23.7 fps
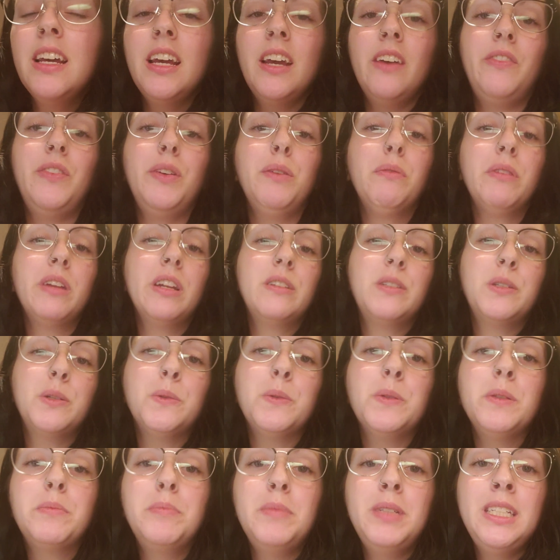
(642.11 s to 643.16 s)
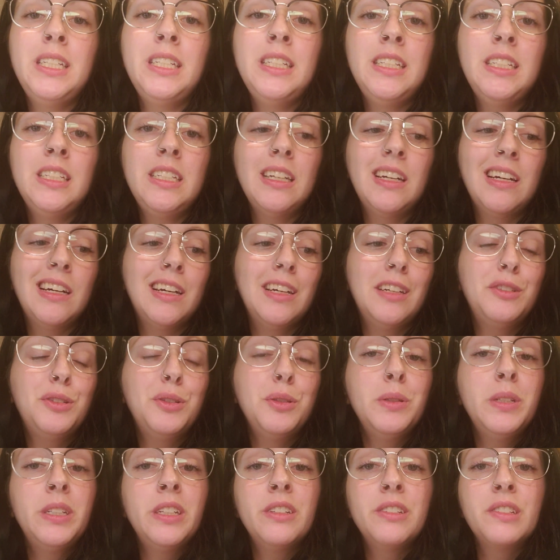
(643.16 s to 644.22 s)
If you would have told me
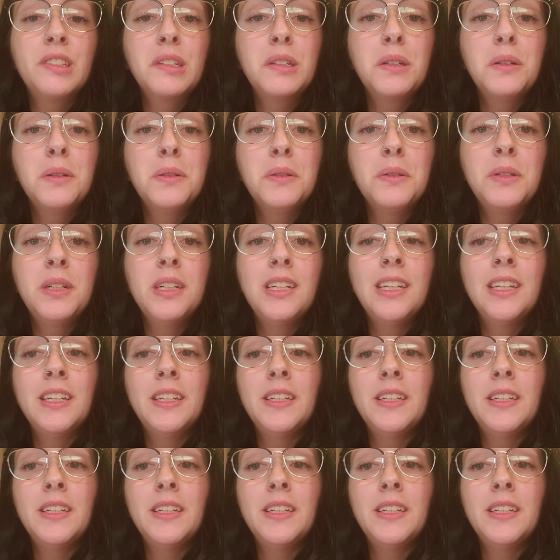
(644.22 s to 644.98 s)
2 years ago